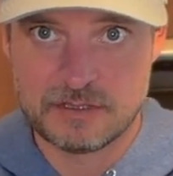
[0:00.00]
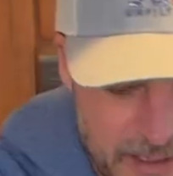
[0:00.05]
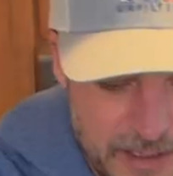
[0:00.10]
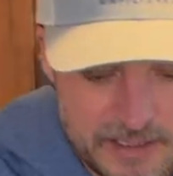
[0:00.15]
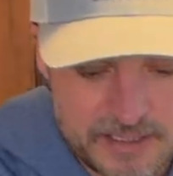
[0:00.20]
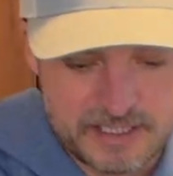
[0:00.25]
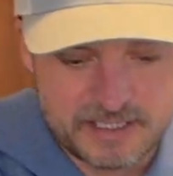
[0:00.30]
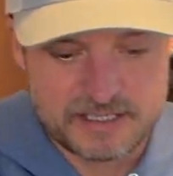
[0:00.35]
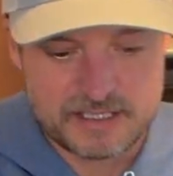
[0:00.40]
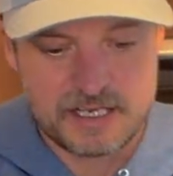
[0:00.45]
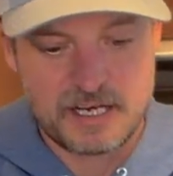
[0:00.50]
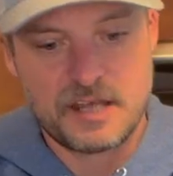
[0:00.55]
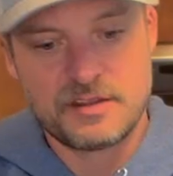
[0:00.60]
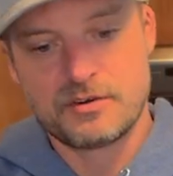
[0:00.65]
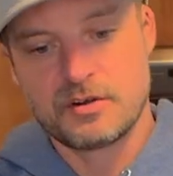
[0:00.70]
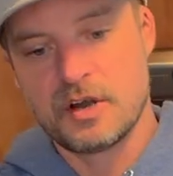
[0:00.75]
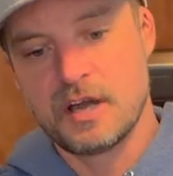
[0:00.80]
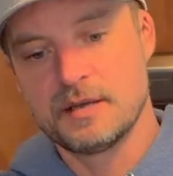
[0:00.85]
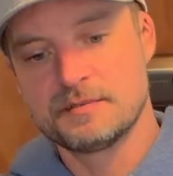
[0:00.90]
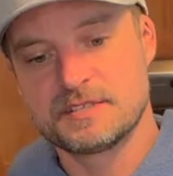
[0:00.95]
This is
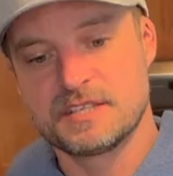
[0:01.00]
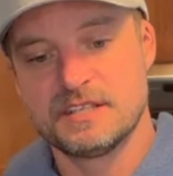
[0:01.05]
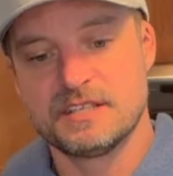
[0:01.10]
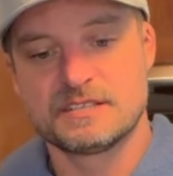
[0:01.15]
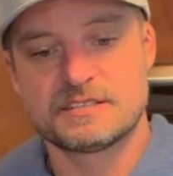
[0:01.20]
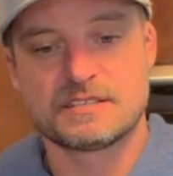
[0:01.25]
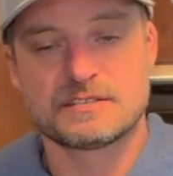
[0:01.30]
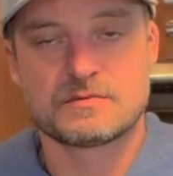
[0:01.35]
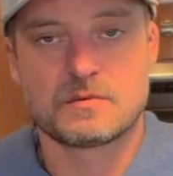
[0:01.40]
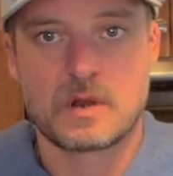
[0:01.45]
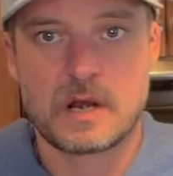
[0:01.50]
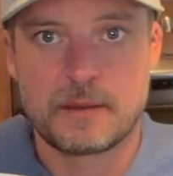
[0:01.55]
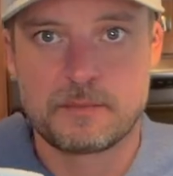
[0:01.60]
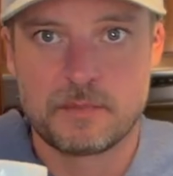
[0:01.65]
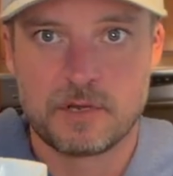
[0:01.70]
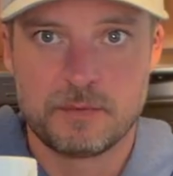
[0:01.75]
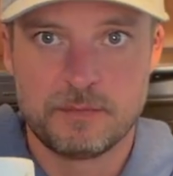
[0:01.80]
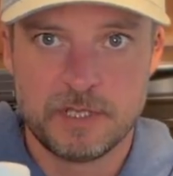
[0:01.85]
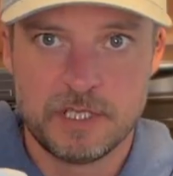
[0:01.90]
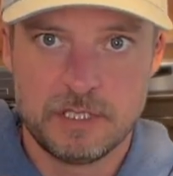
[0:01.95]
another option. This is what I'm
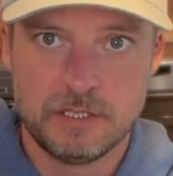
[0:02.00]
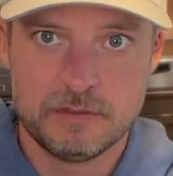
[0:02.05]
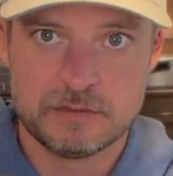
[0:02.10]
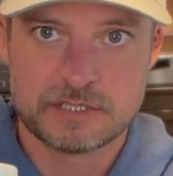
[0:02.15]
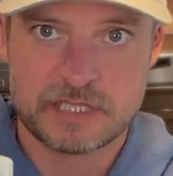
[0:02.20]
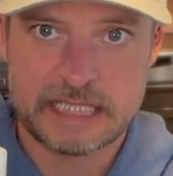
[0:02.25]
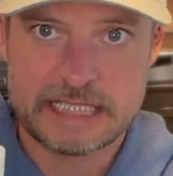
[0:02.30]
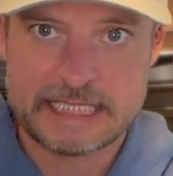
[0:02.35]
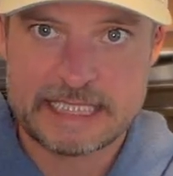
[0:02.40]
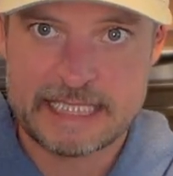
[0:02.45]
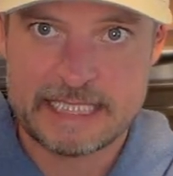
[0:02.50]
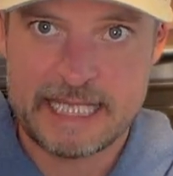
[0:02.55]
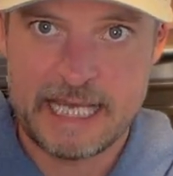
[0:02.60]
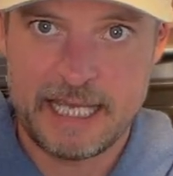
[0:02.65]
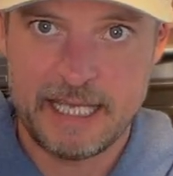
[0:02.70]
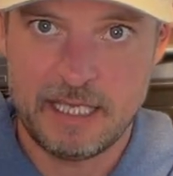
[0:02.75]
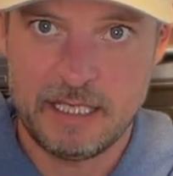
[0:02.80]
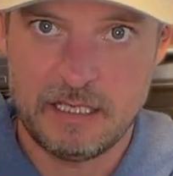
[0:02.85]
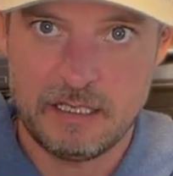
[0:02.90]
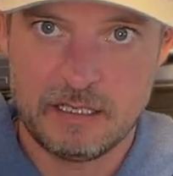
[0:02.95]
going to be using
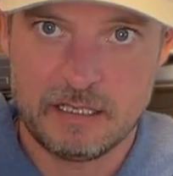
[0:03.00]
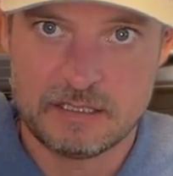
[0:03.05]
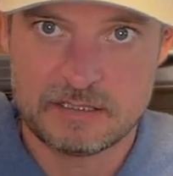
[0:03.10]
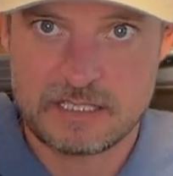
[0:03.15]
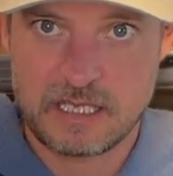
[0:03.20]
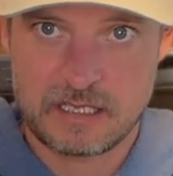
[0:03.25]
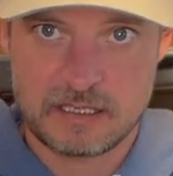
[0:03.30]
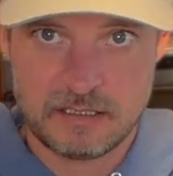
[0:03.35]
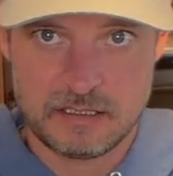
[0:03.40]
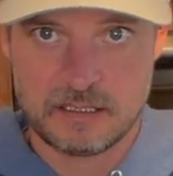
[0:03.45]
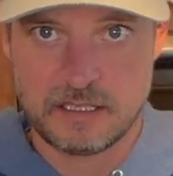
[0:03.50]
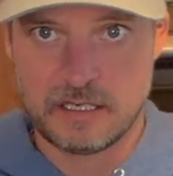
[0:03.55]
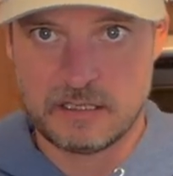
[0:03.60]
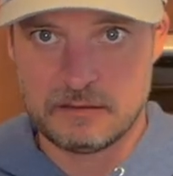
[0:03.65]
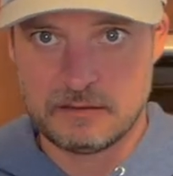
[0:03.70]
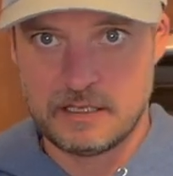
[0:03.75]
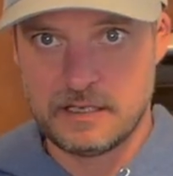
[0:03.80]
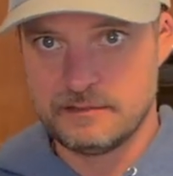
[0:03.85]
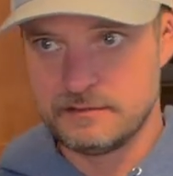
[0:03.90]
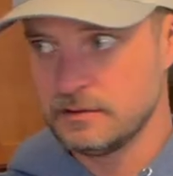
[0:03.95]
today because I
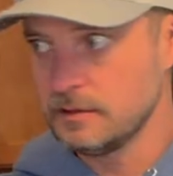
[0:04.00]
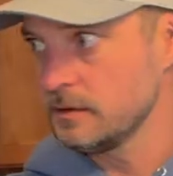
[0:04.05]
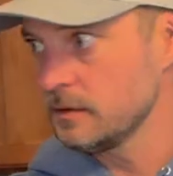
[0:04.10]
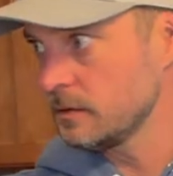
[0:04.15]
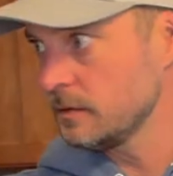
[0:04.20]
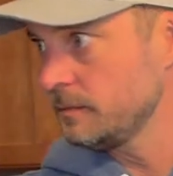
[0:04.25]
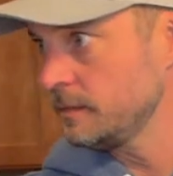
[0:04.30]
don't have a little